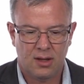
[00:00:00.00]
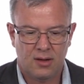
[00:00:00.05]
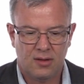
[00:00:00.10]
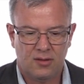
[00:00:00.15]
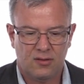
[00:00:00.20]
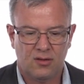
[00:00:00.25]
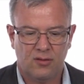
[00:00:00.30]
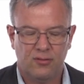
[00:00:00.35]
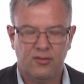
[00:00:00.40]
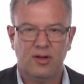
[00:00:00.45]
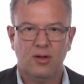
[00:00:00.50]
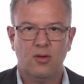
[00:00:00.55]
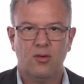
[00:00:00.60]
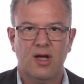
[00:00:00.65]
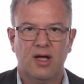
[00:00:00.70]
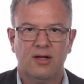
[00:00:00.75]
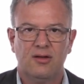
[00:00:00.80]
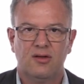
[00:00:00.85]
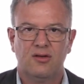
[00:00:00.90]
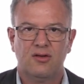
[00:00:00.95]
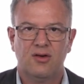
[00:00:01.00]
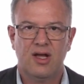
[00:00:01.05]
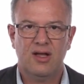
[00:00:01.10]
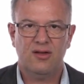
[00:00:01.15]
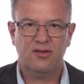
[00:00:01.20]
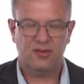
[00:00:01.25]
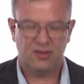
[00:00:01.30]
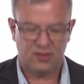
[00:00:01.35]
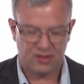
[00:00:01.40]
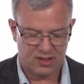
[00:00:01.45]
So if we look at the
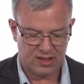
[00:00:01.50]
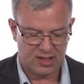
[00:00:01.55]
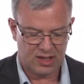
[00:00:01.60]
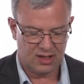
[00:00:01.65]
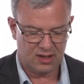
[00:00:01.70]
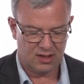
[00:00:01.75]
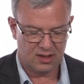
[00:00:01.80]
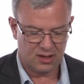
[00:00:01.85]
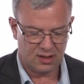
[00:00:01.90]
tracer in